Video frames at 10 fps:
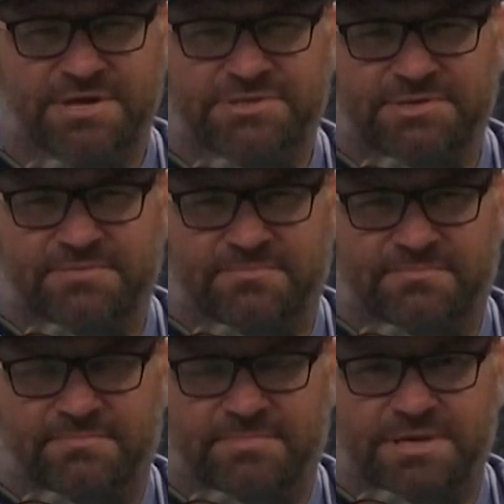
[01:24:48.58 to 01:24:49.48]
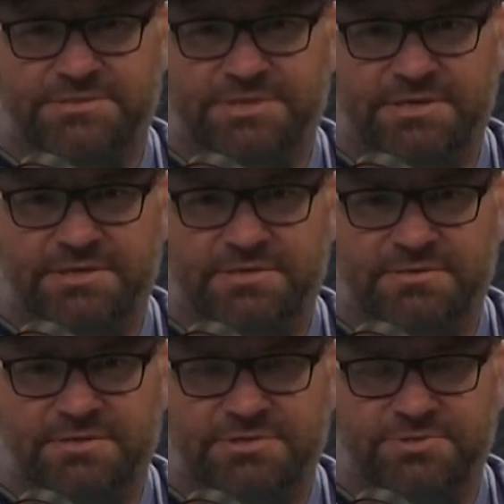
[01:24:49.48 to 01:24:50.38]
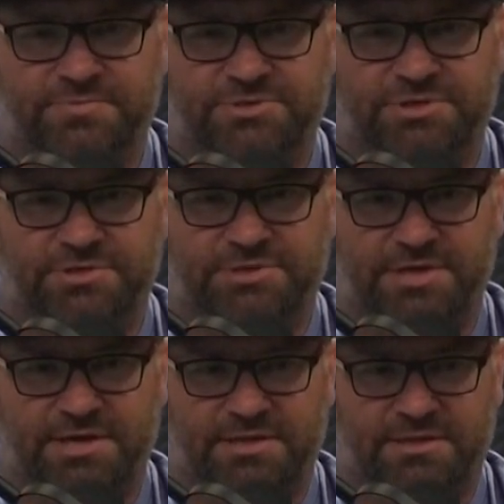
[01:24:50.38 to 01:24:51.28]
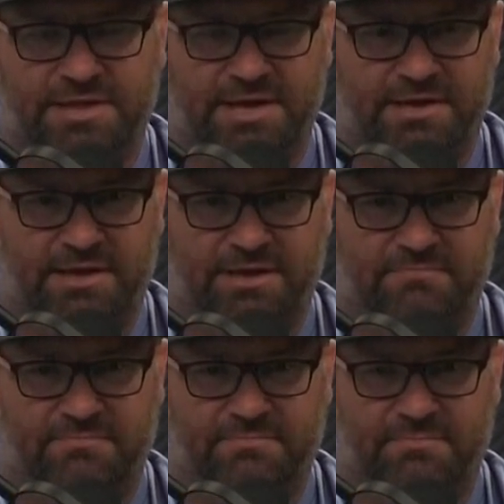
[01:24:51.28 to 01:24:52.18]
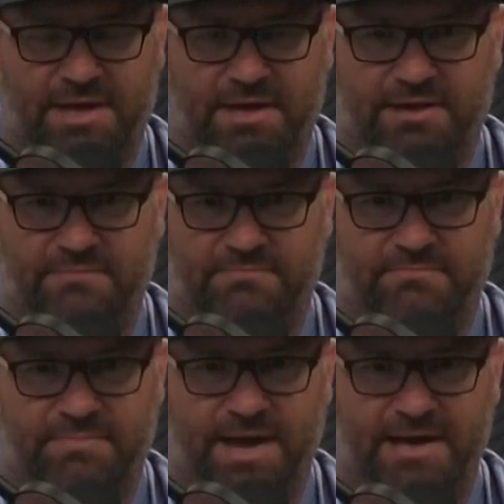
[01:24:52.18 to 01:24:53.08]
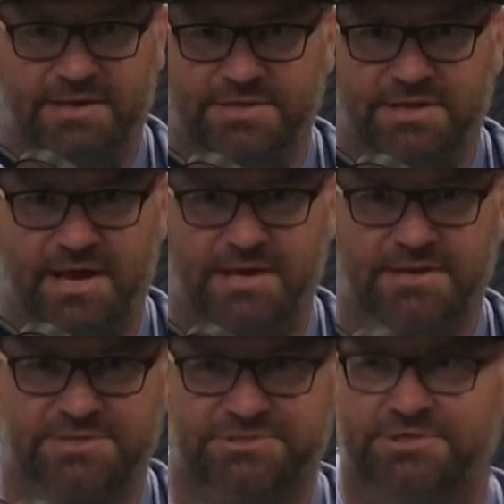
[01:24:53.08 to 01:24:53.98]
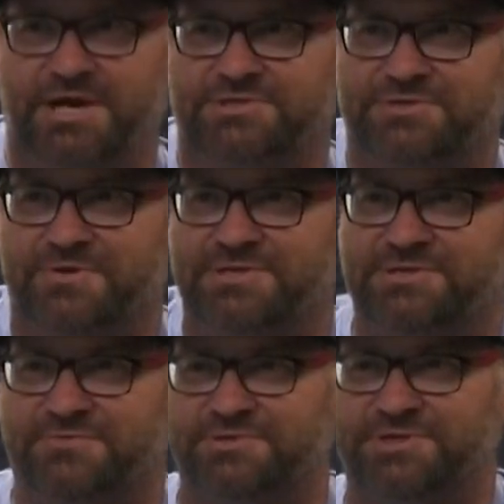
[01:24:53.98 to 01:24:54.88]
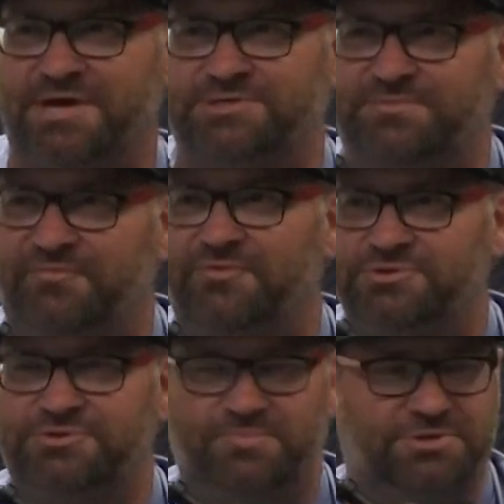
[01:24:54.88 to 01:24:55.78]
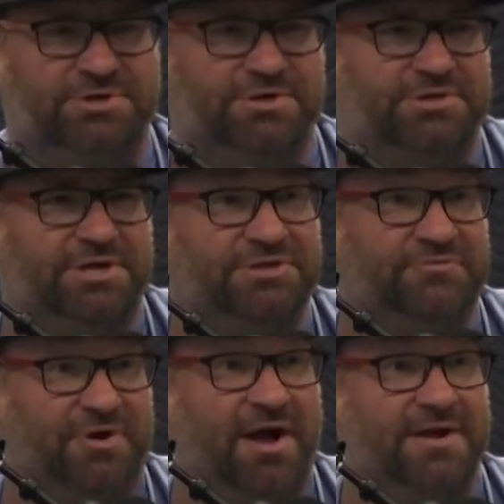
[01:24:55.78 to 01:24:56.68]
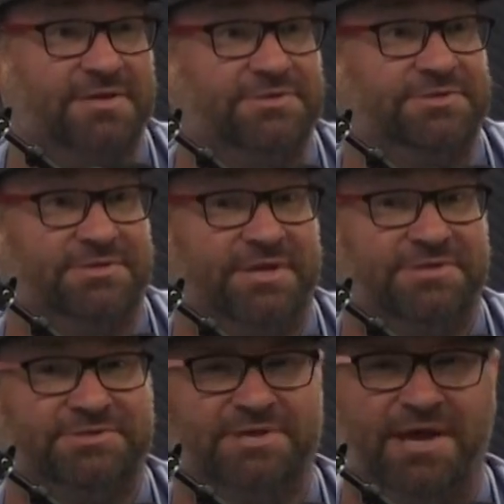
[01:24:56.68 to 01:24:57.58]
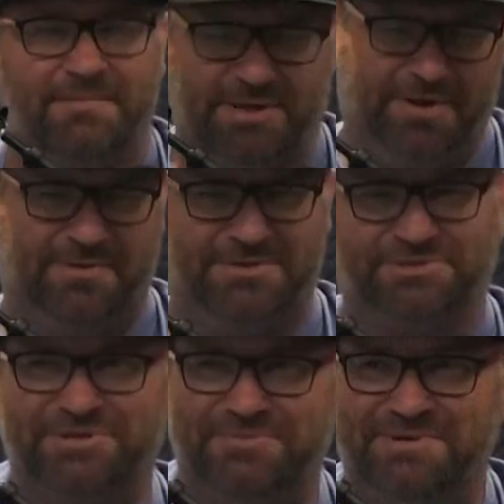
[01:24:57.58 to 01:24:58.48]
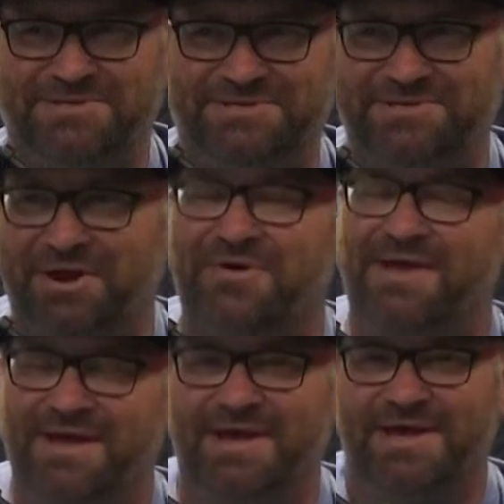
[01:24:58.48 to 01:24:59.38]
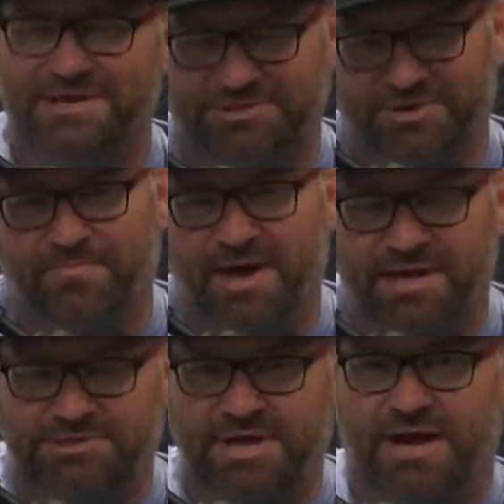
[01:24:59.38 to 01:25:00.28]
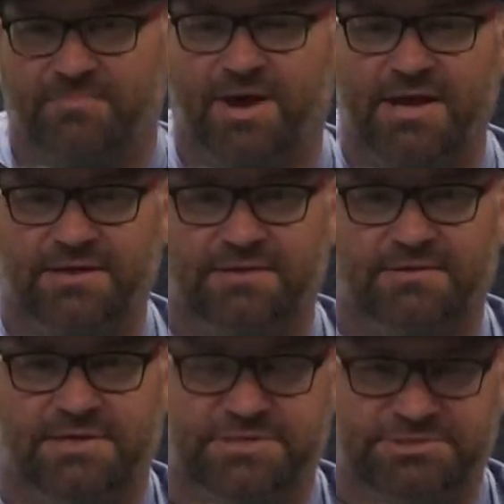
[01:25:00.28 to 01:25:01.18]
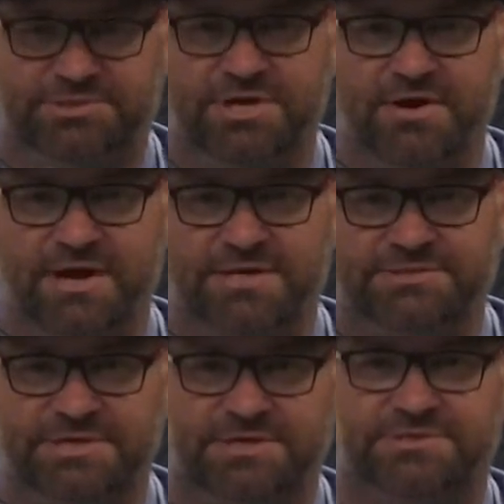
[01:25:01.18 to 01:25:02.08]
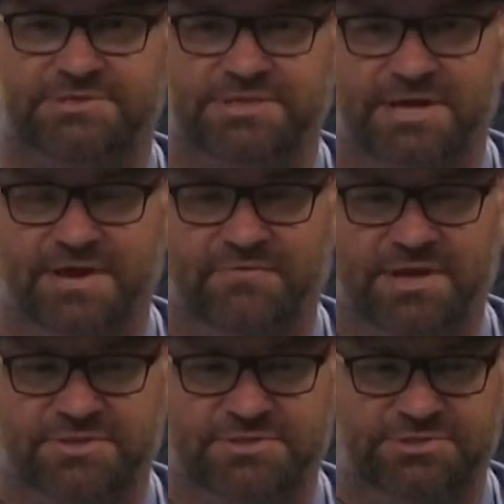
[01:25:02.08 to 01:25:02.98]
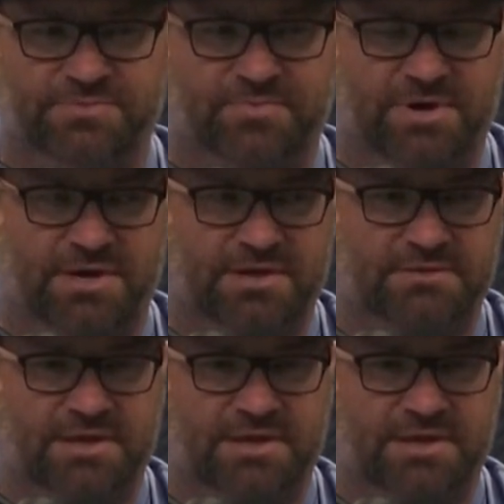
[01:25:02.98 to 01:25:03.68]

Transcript: Racing makes a supercharger kit. That name, back in the 90s, Jackson Racing was awesome for supercharger kits for Hondas. So that's, oh, they're still in business, you know. So by Jack buying his GR86, and then I've got the Supra,